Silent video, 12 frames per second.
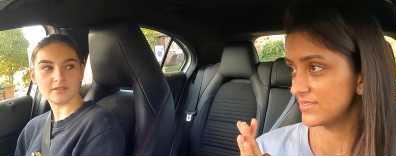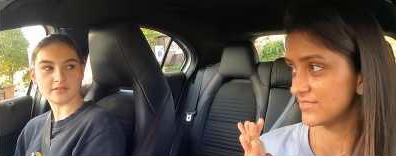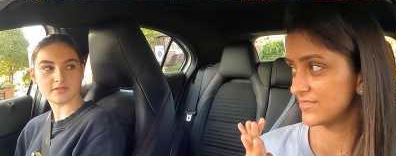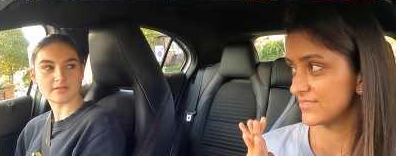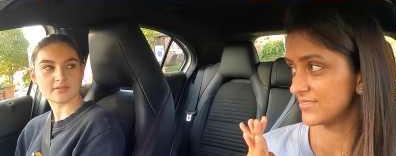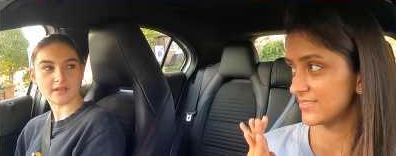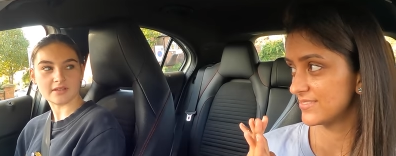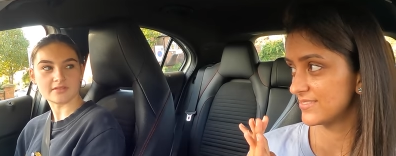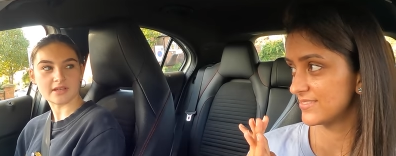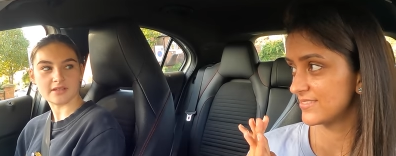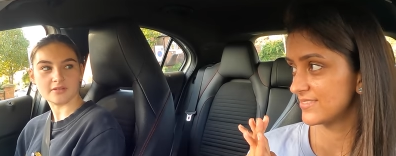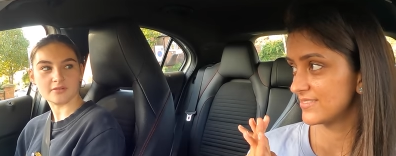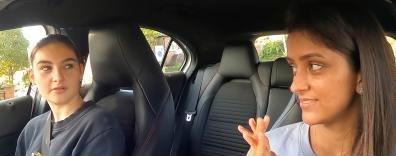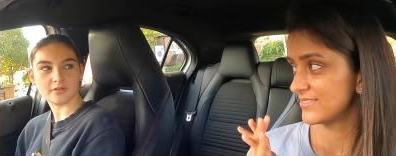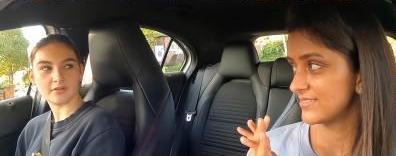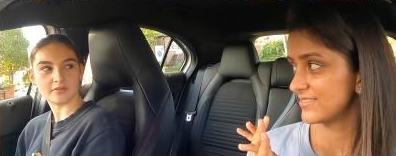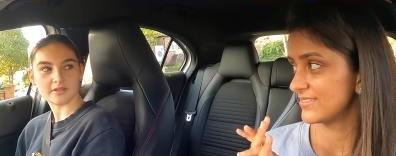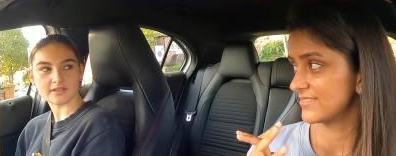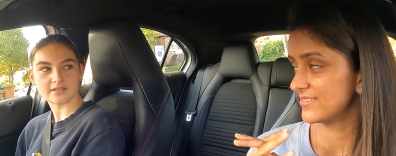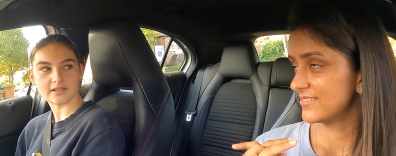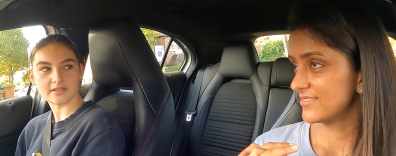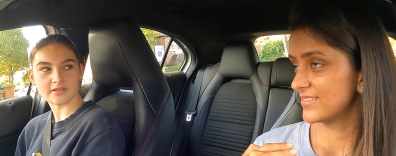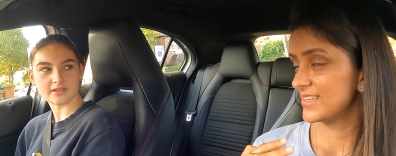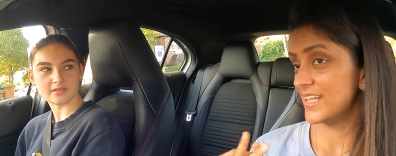Speaker 1: then just like take your foot off the
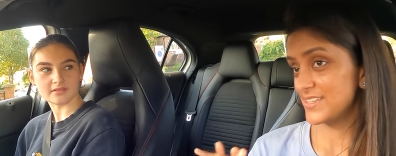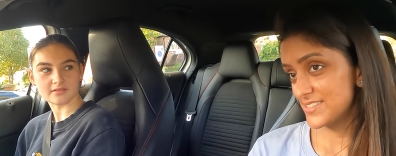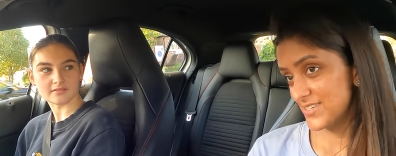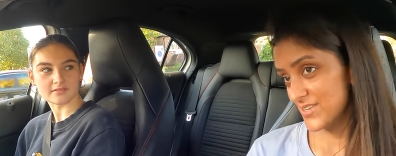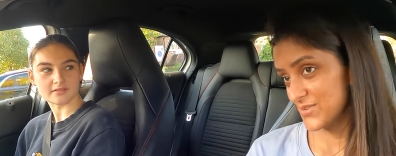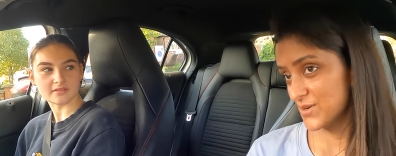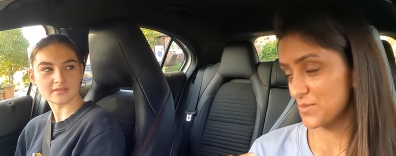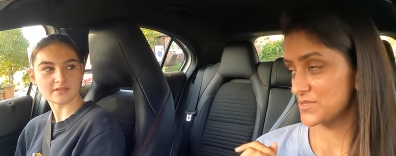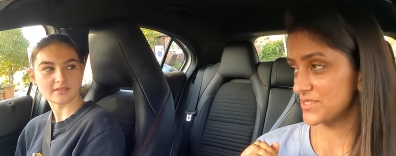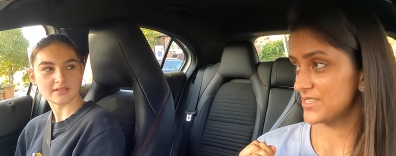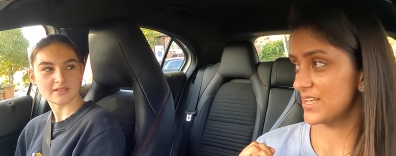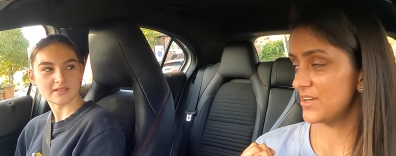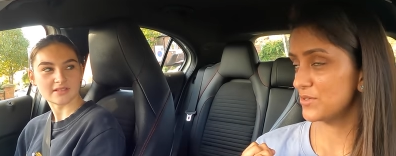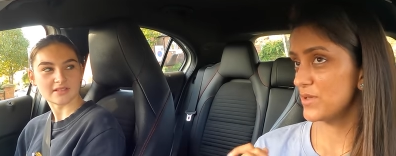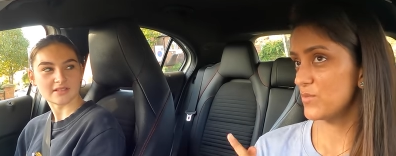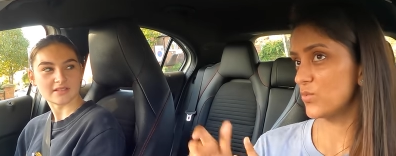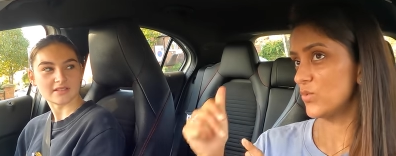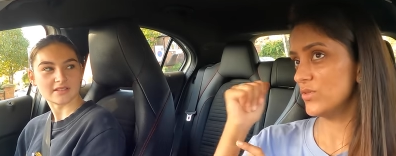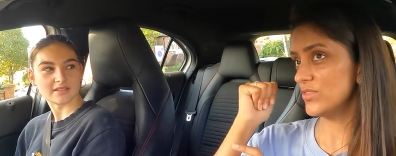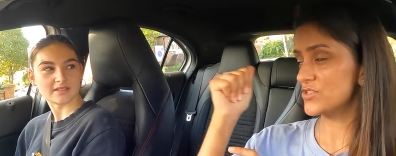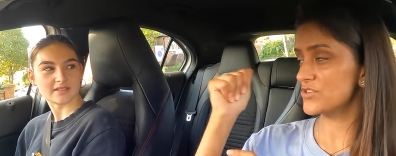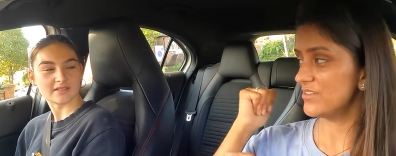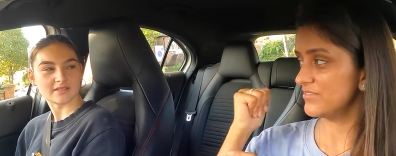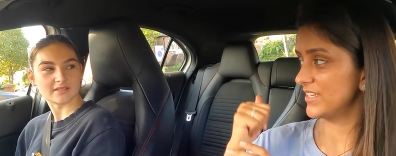accelerator. That's another option. How do we warn
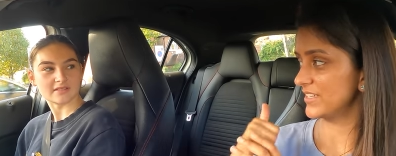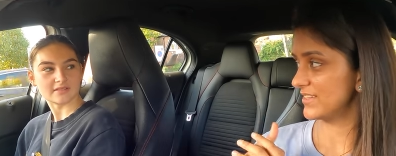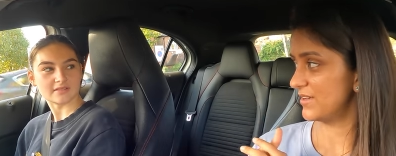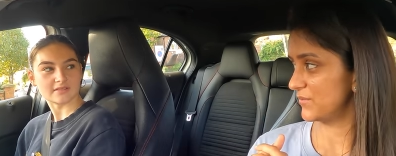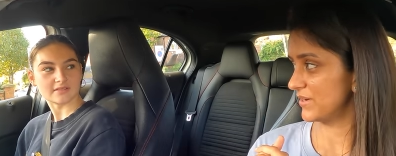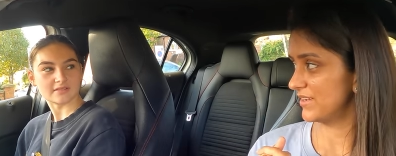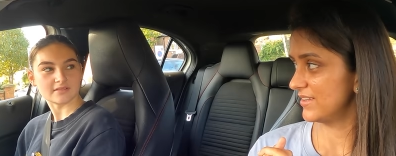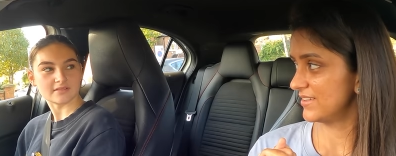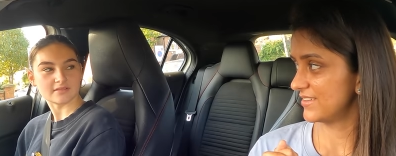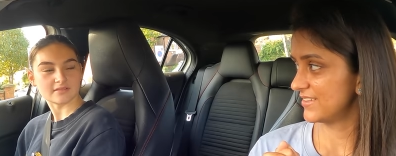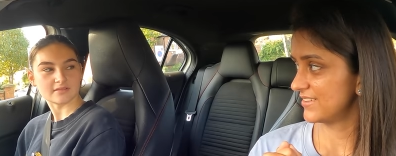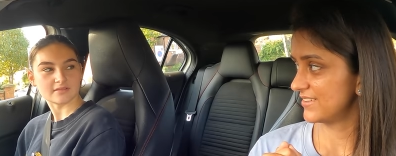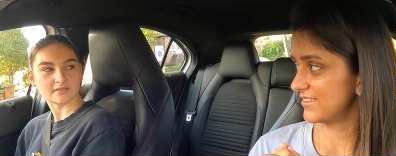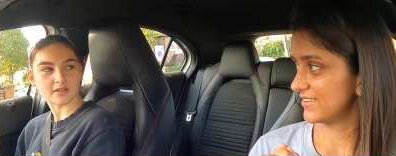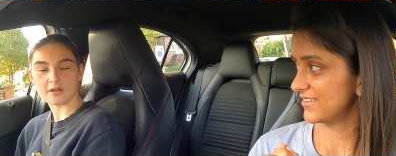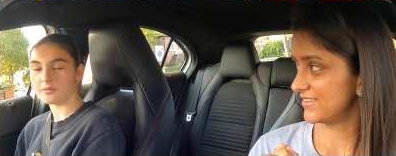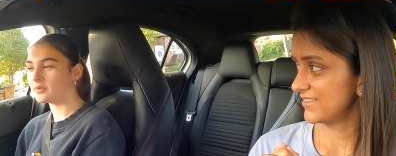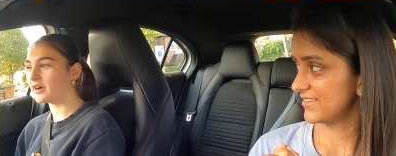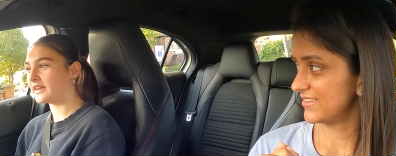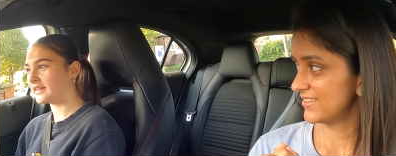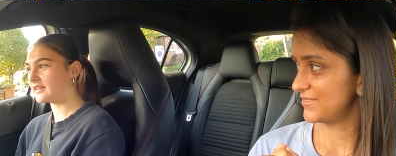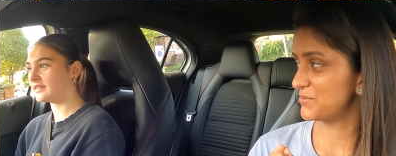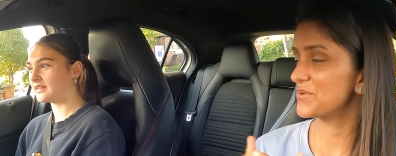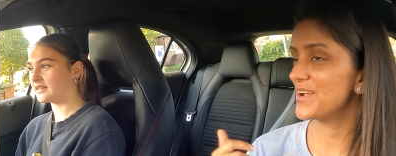the traffic that we're... Oh,
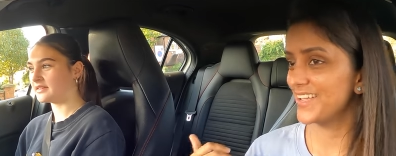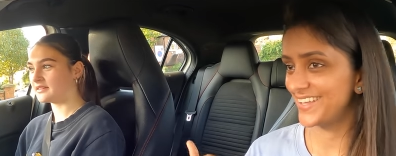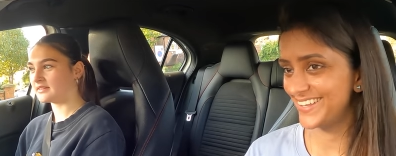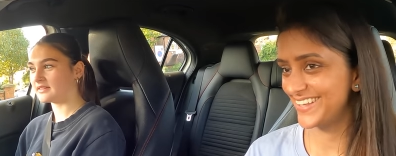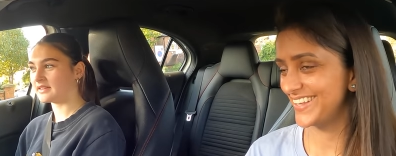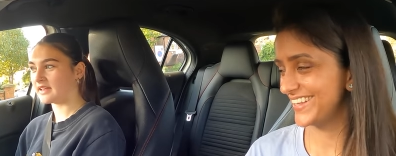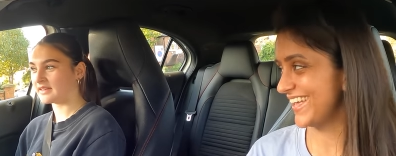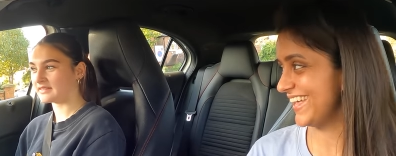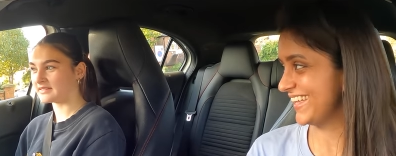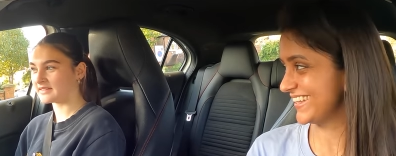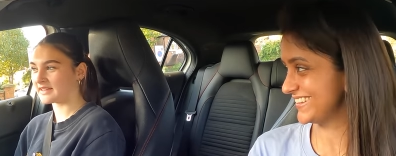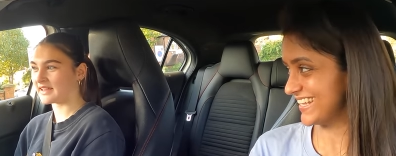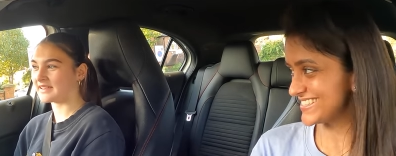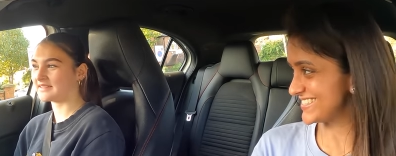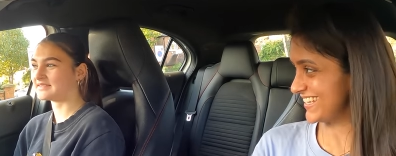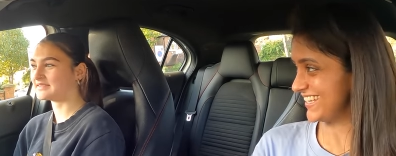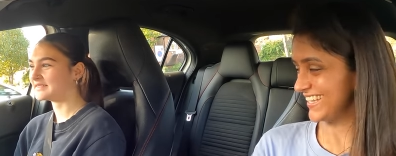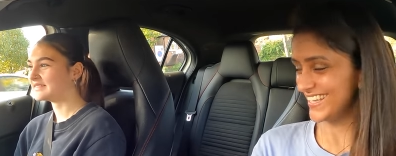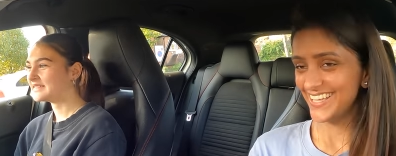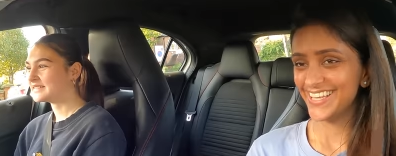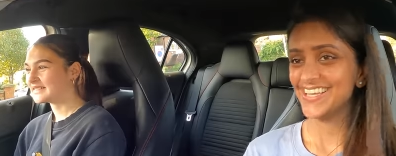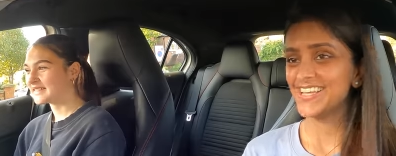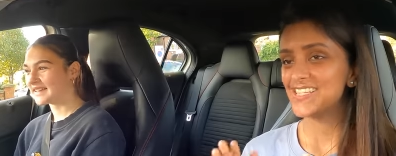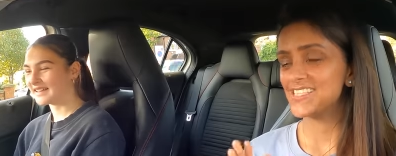brake. And
Speaker 2: brake, then, okay, yeah. and that's okay. it.
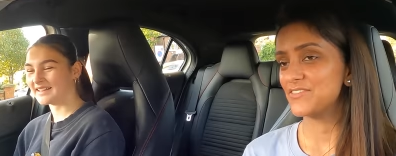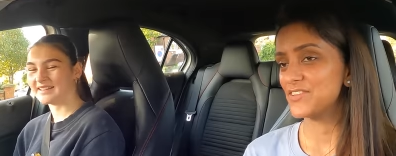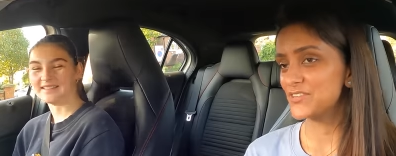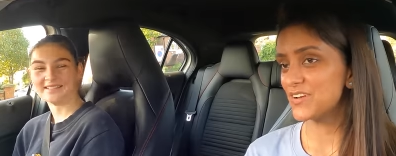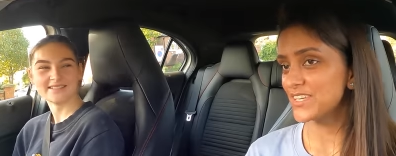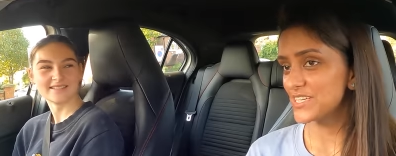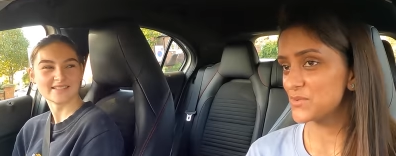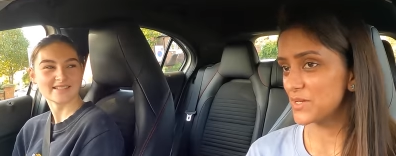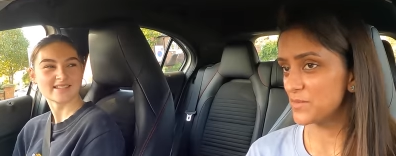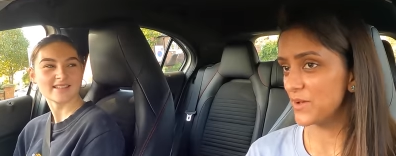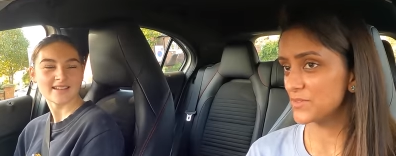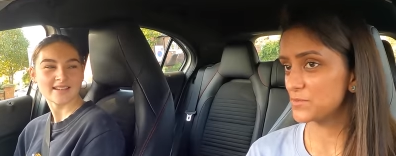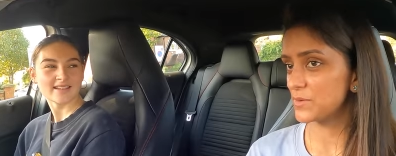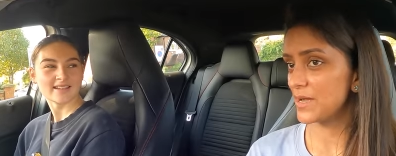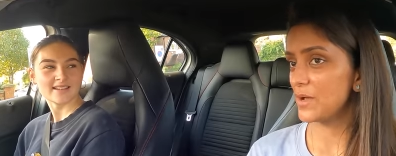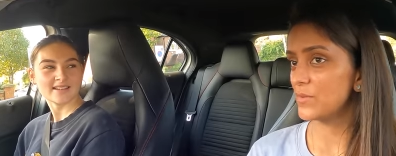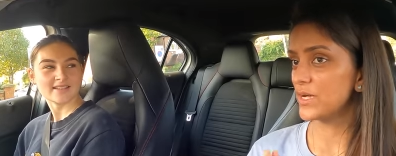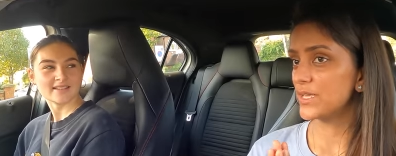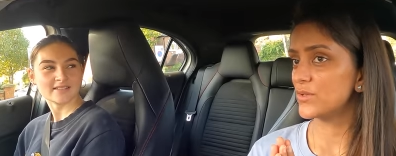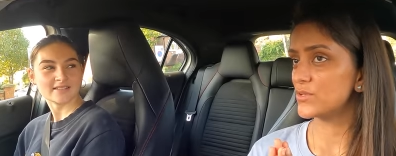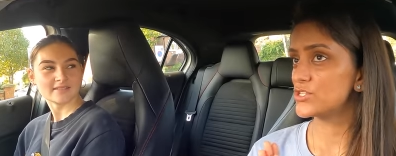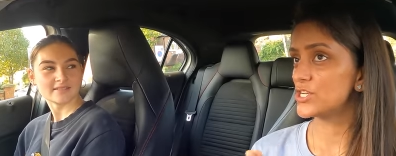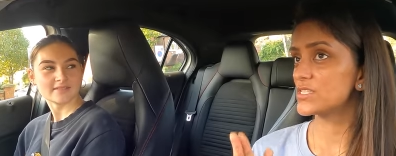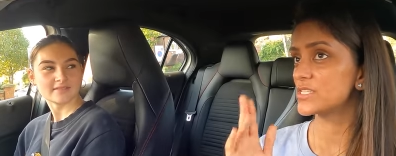
Speaker 1: So if you're driving at twenty miles per hour,
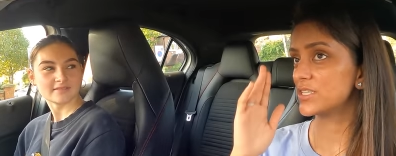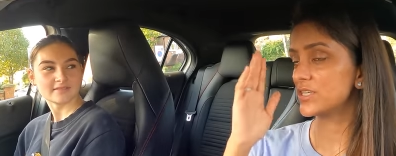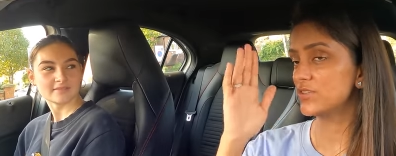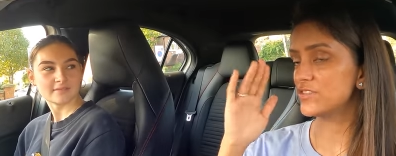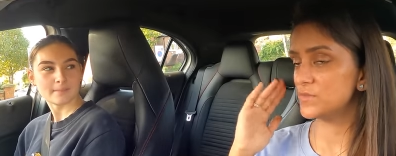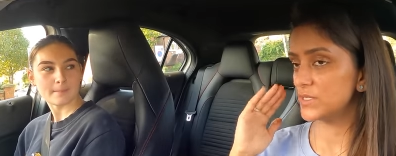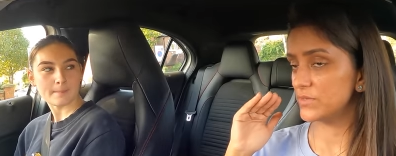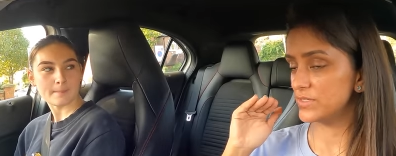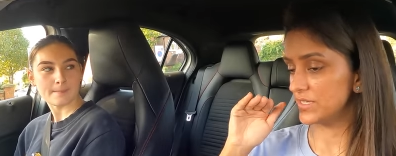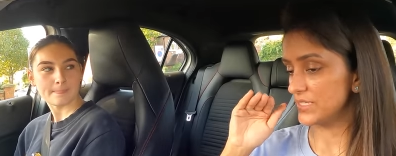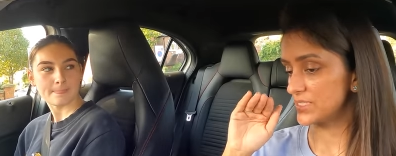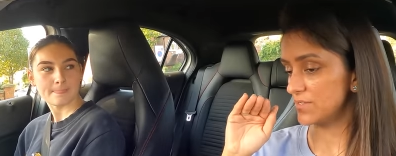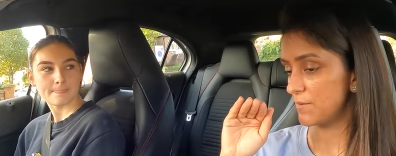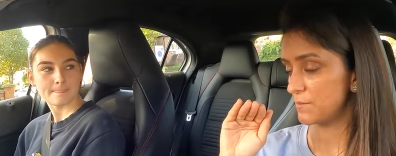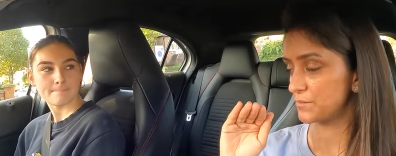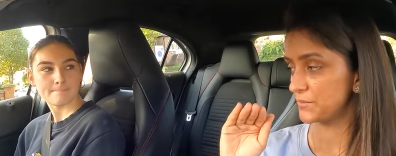you're just going to use your mirrors and start